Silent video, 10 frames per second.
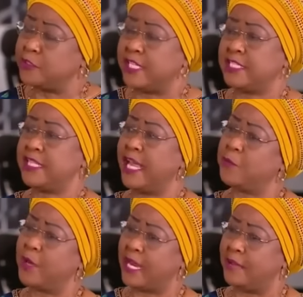just like
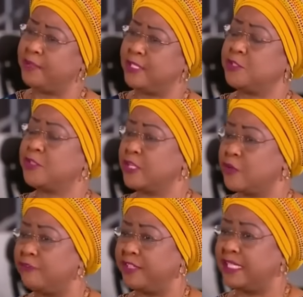what happened during
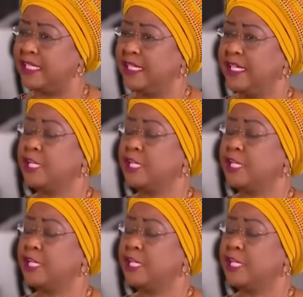COVID.